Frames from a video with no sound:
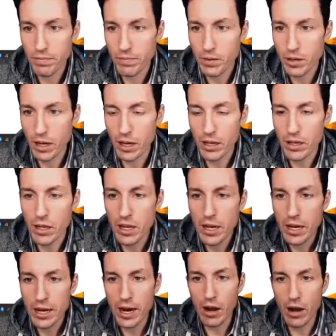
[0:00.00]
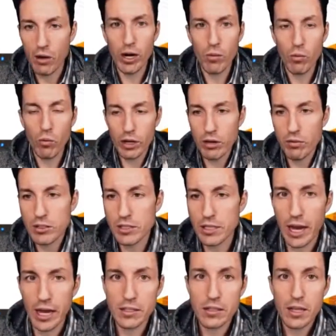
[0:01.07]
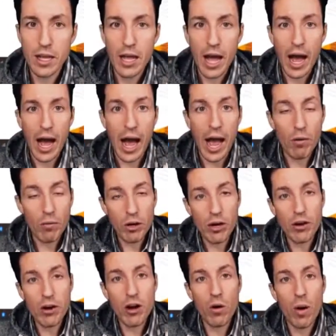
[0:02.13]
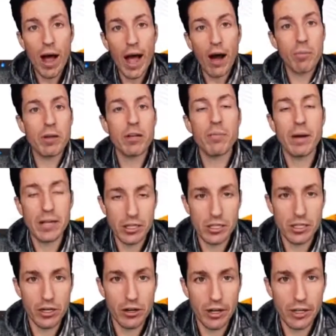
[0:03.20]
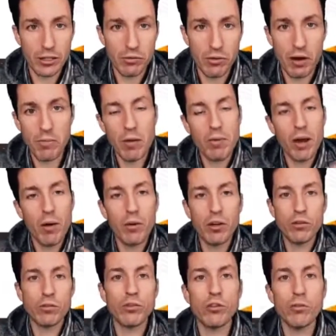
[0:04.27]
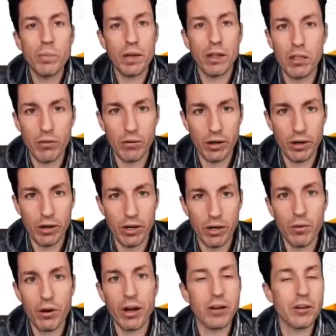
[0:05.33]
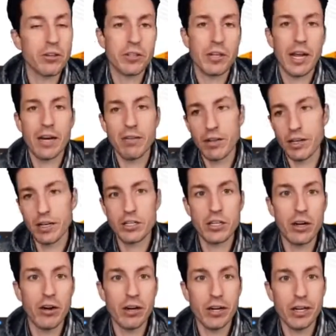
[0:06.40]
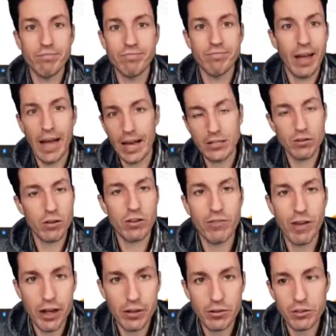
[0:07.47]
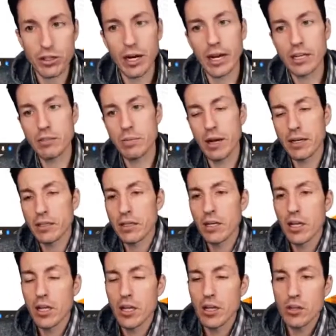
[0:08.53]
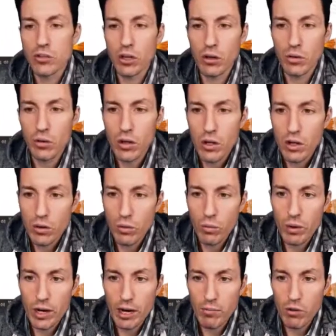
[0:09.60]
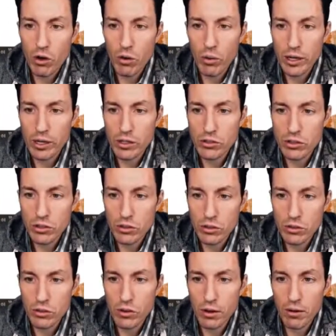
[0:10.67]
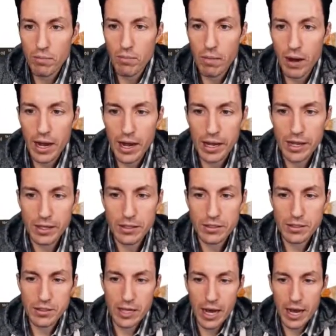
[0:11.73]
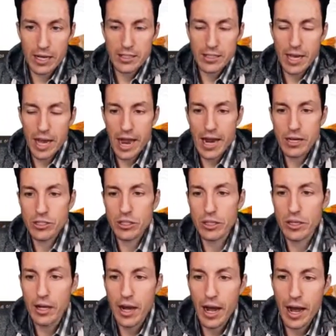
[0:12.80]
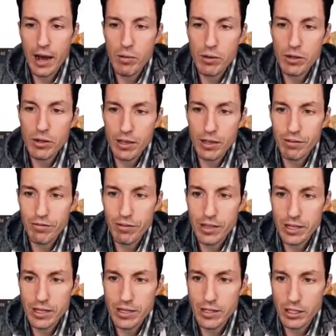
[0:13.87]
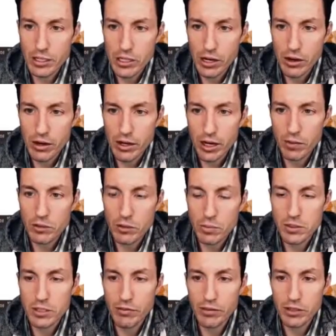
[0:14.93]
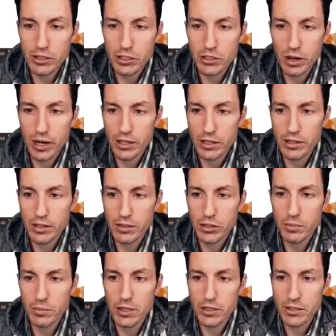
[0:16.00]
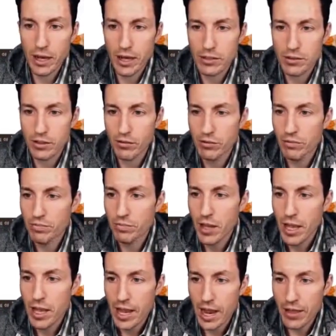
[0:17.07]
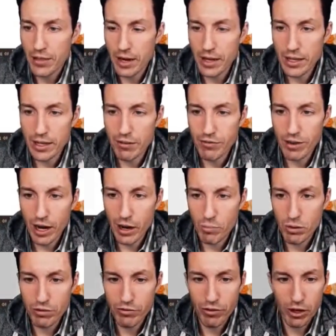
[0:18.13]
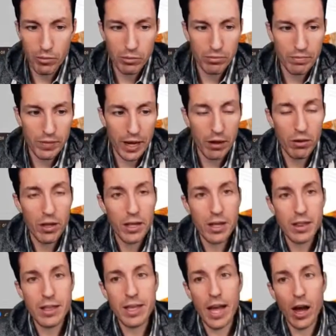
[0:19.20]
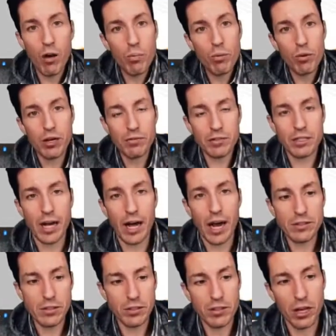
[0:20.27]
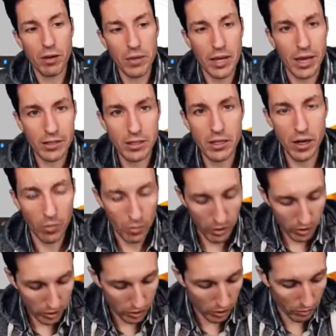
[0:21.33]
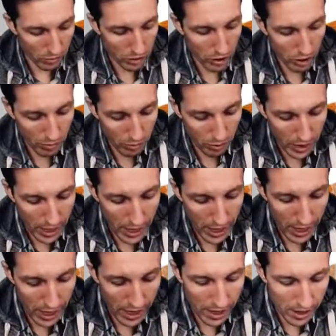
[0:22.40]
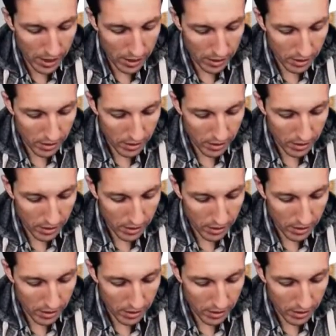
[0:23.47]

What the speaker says: Okay. Now, when I'm working with size, I want to know how big my dictionary is, right? Maybe I want to do looping through it, or I want to understand if the dictionary has all the values that I expect. So when I'm going to my size action, I would give the dictionary I'm specifically trying to determine the size of, and then I give an output variable. Now, the output of size is coming as a number, so I'm just going to put in